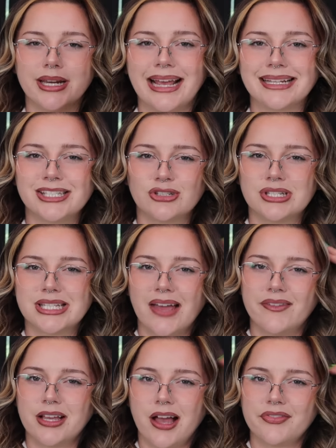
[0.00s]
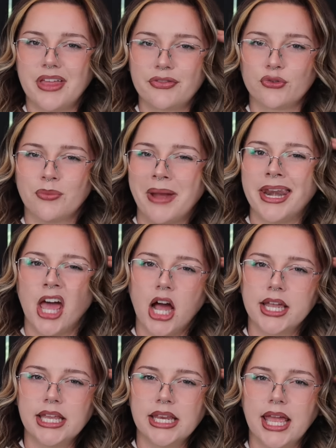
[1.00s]
and I still just haven't got that through my
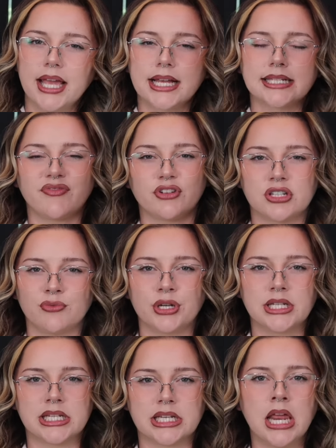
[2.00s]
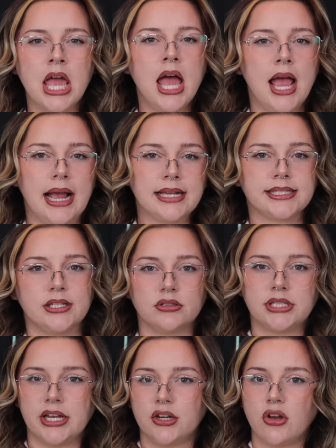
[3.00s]
noggin yet, because for some reason I still
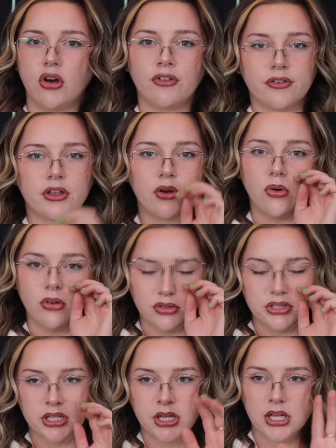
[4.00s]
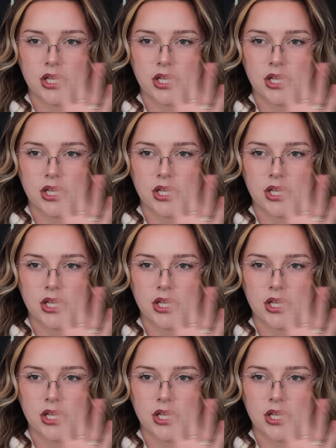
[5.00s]
tend to go for the gold